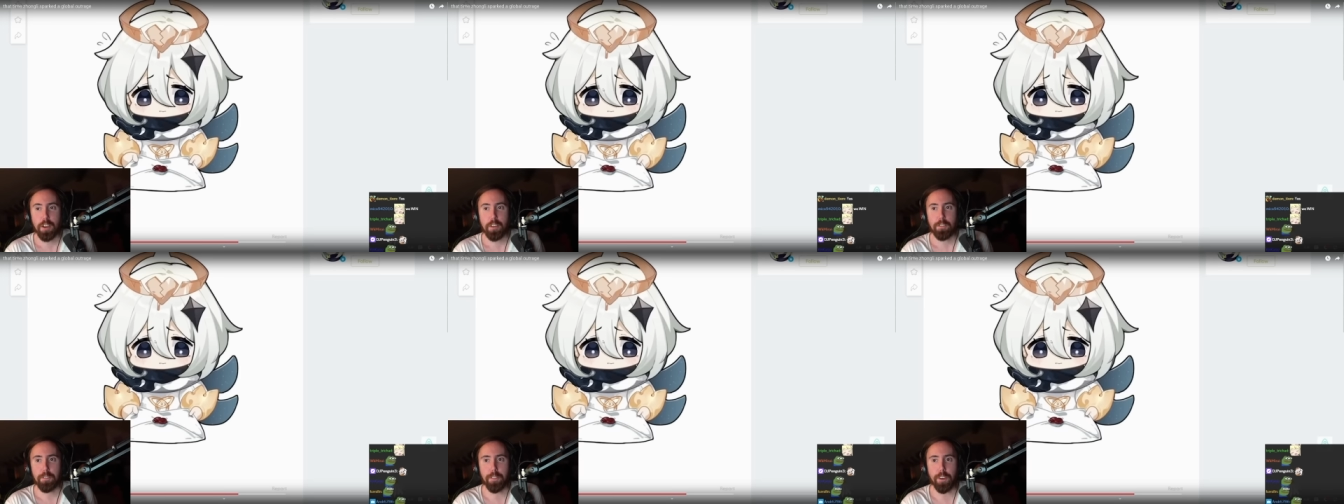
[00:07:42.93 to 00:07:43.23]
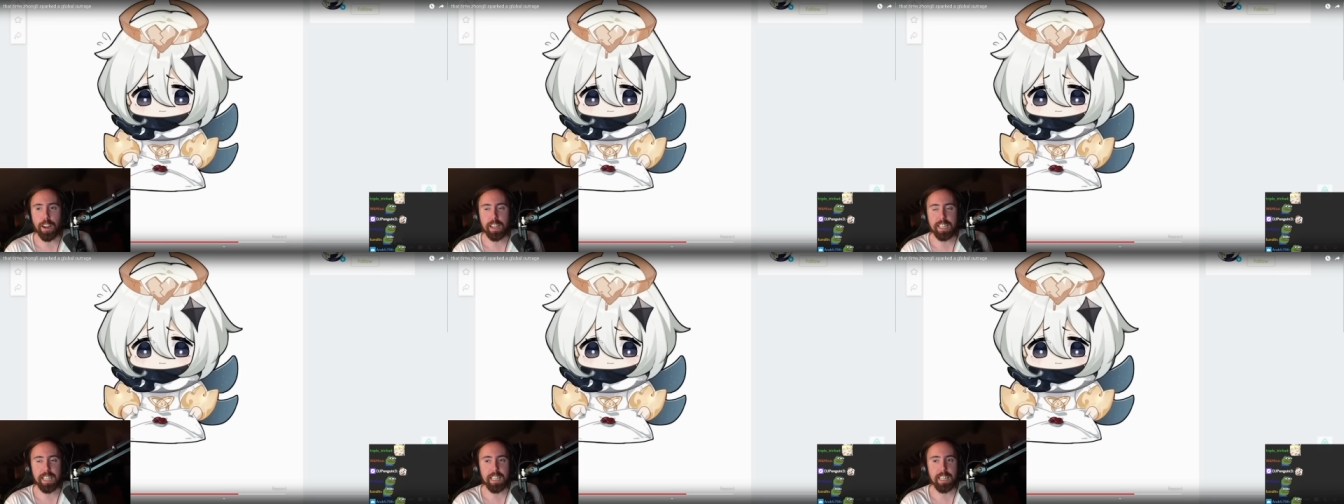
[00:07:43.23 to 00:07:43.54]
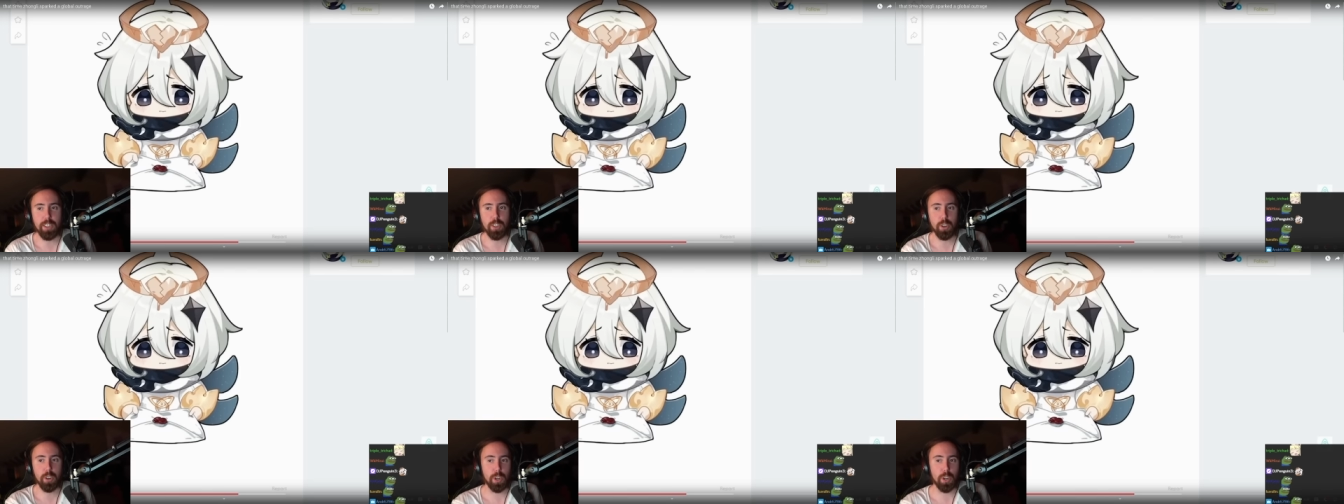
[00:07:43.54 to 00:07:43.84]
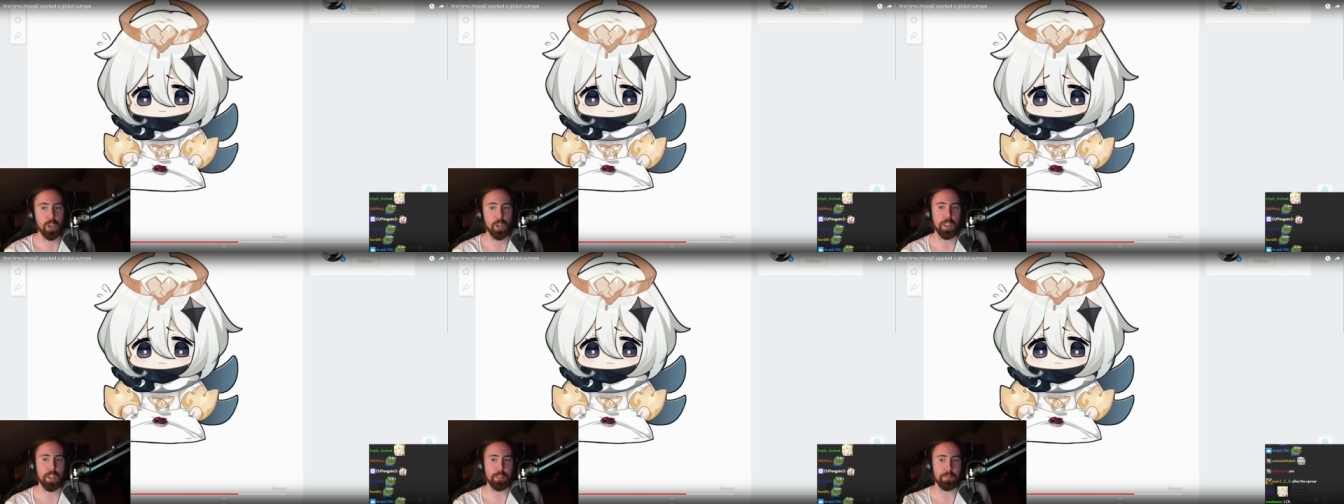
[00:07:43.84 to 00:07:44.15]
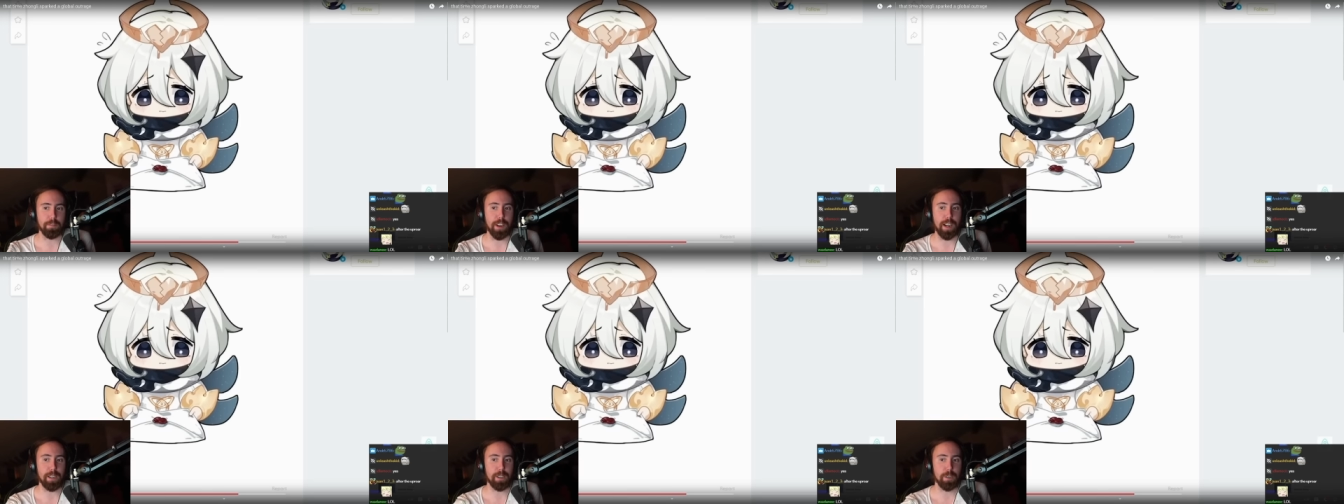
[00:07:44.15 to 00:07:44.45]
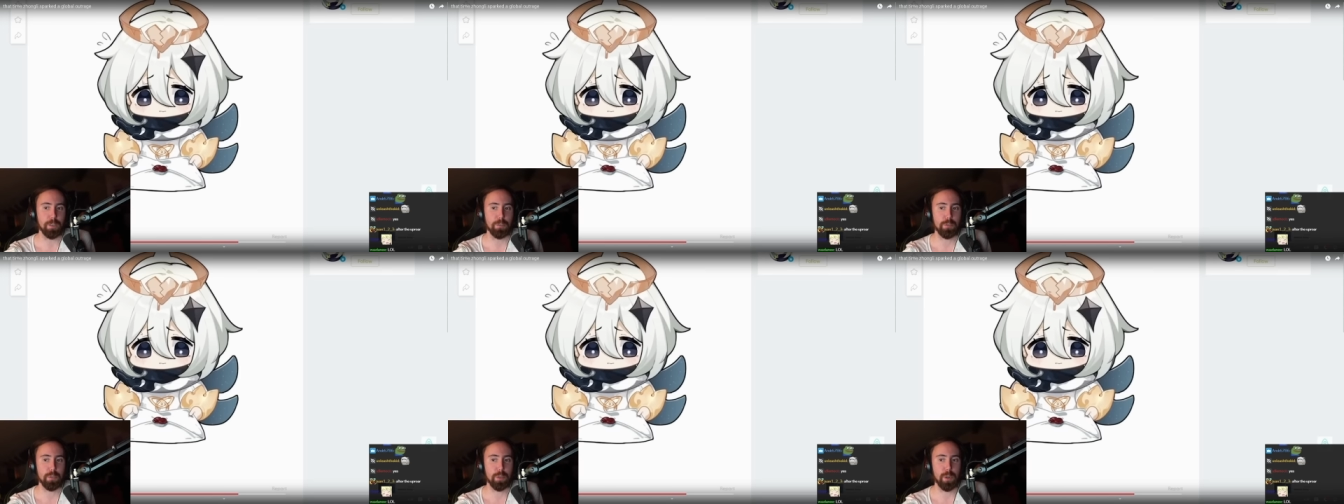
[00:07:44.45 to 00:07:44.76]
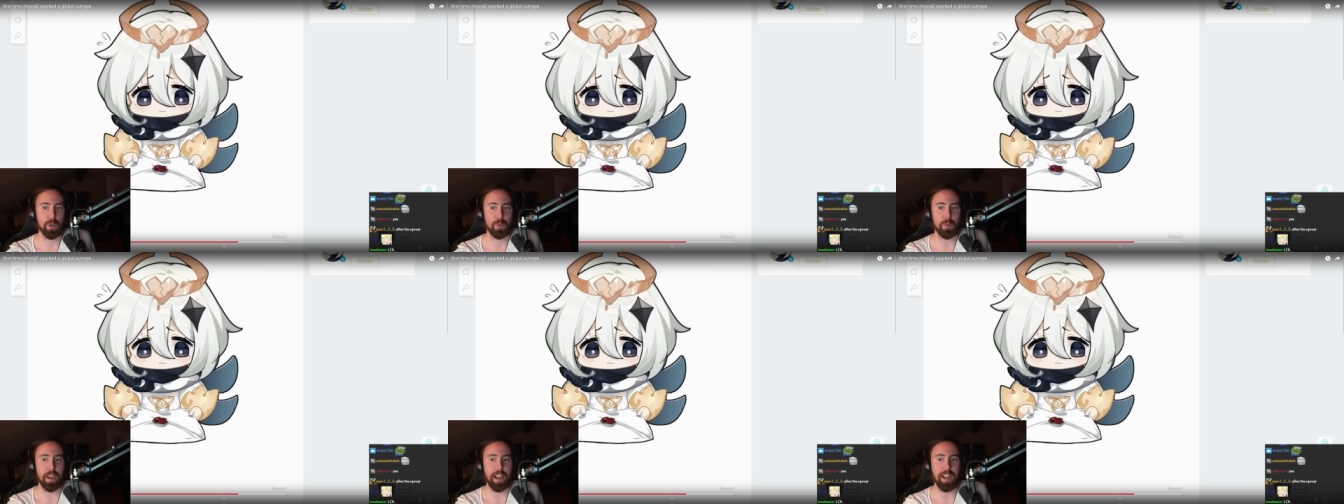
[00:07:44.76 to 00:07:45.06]
fucking girl that follows
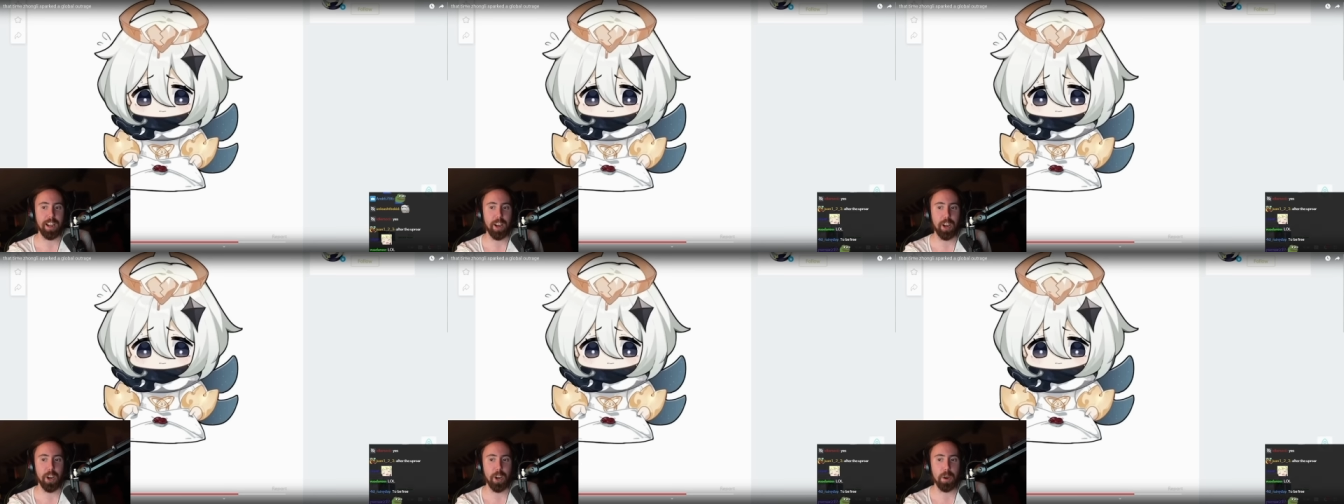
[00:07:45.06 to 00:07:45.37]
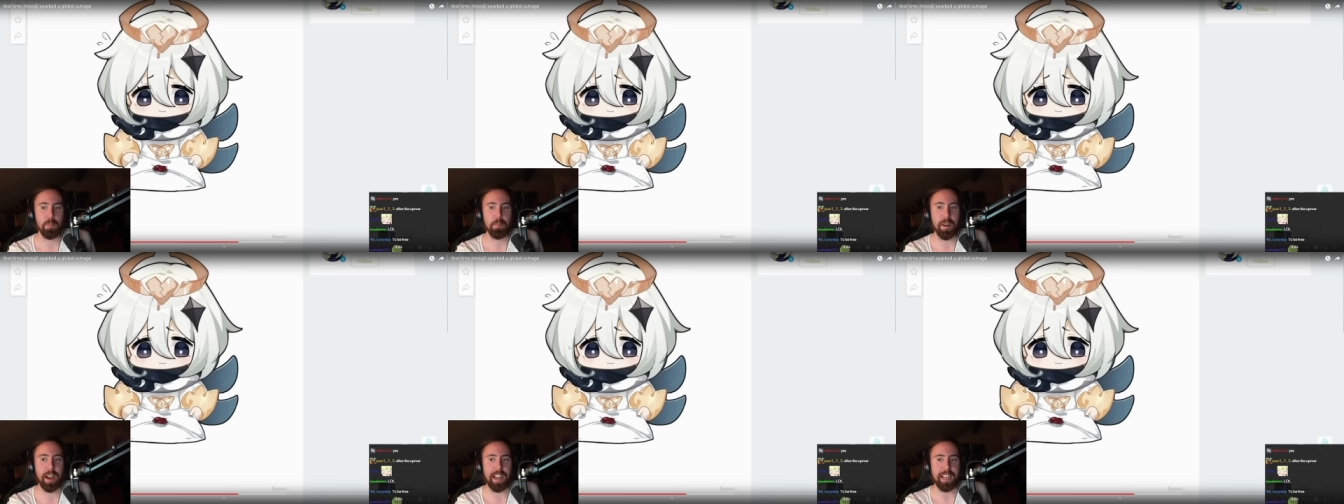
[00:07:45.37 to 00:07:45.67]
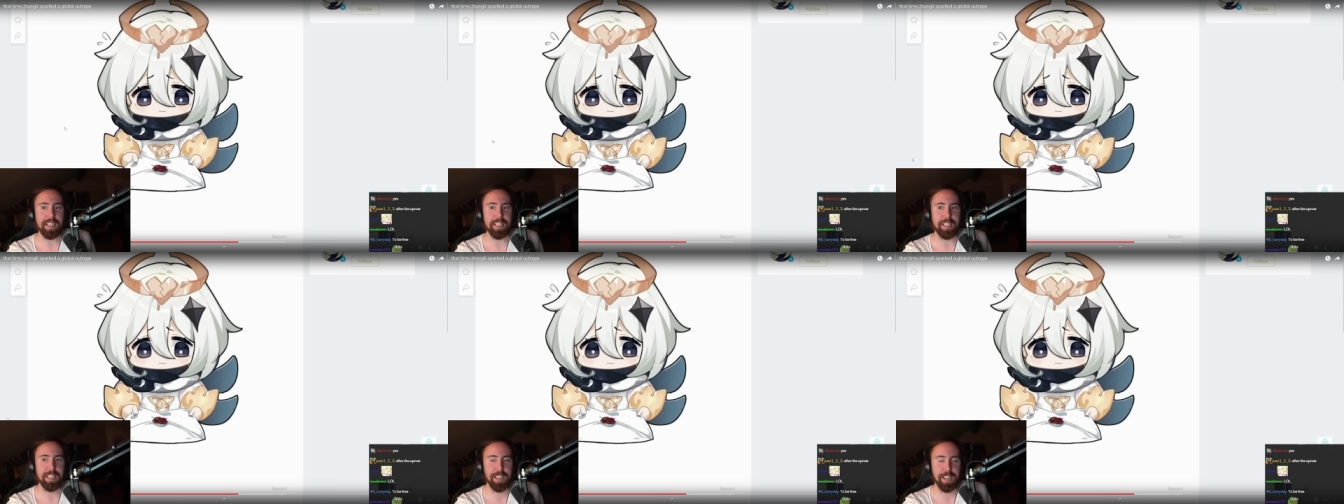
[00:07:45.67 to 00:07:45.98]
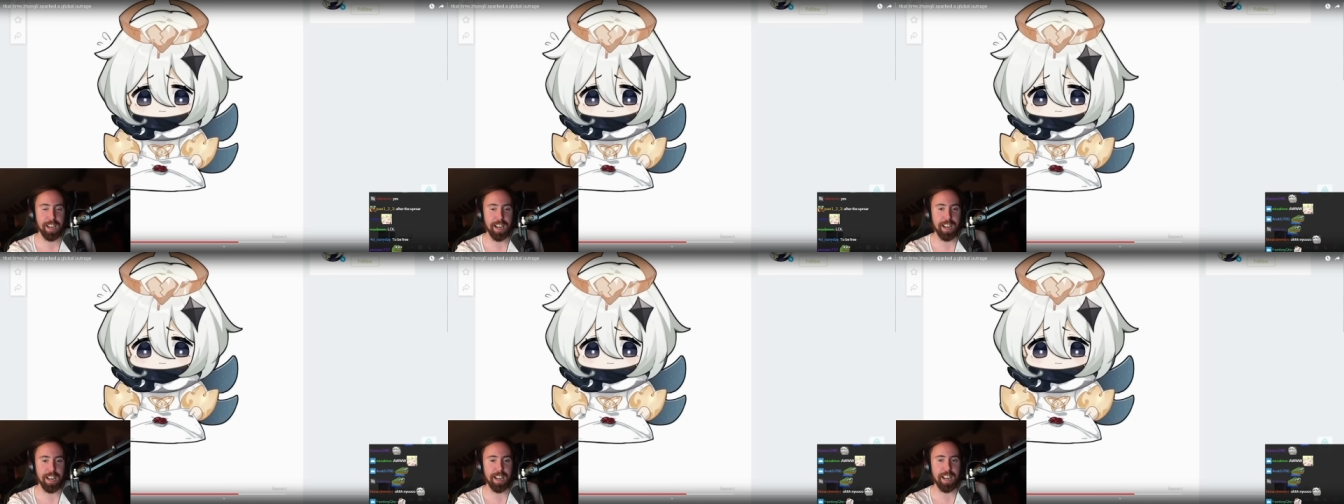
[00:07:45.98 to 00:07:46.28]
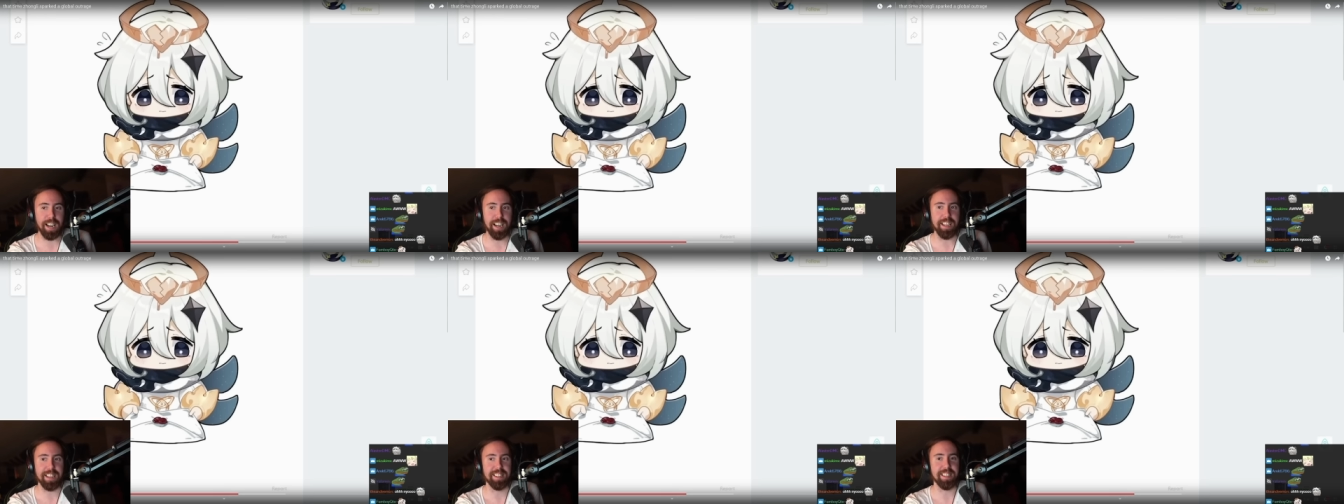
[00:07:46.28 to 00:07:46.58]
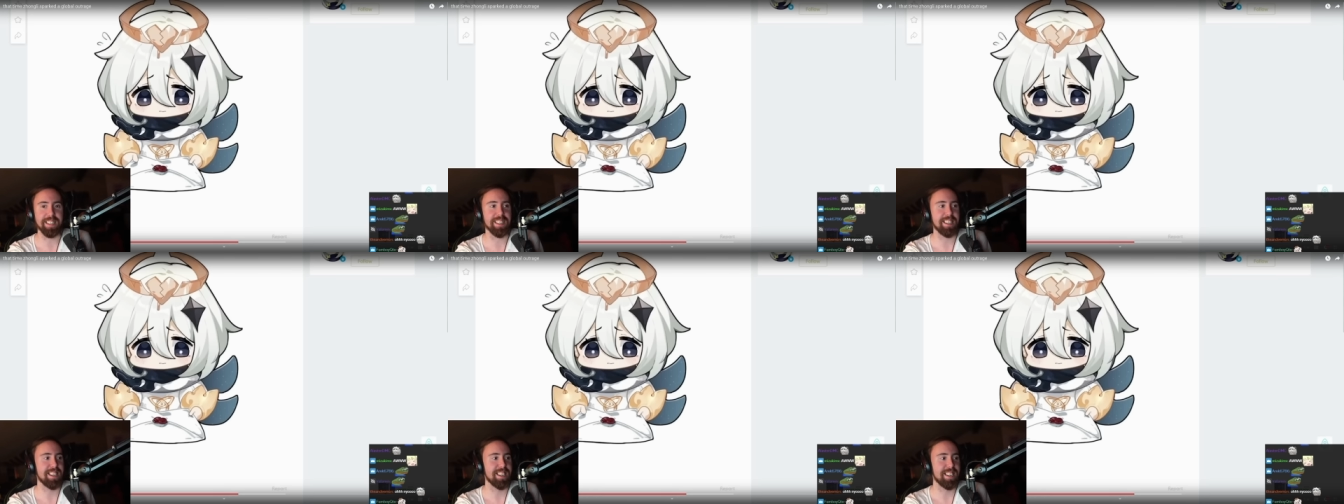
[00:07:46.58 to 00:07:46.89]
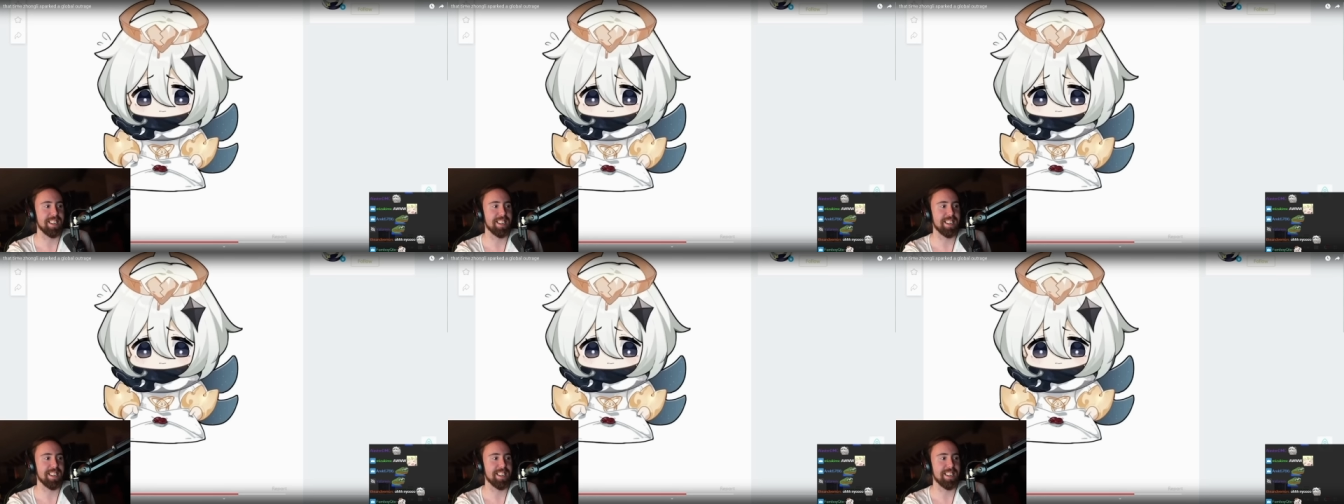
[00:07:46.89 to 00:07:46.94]
you around. Oh my god.